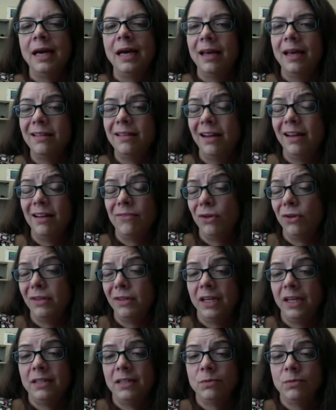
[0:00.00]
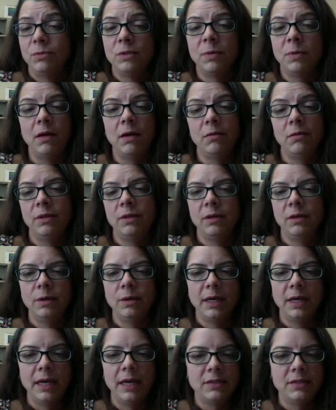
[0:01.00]
and then have all the kids respond with a
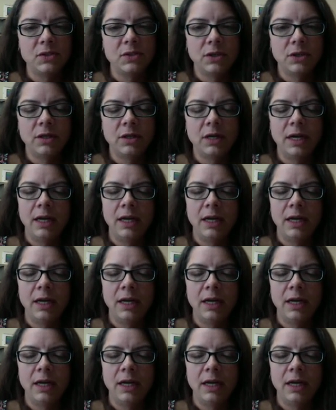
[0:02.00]
quick answer.